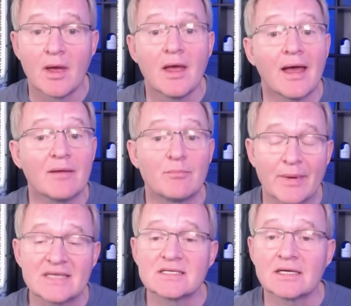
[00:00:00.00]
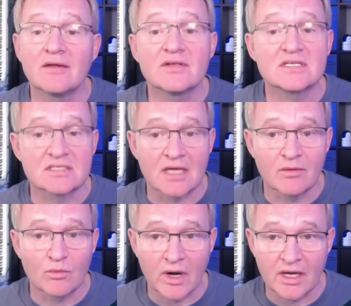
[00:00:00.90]
had basically the same
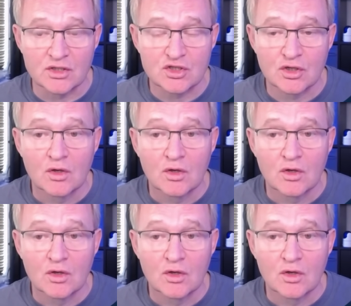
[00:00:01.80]
range,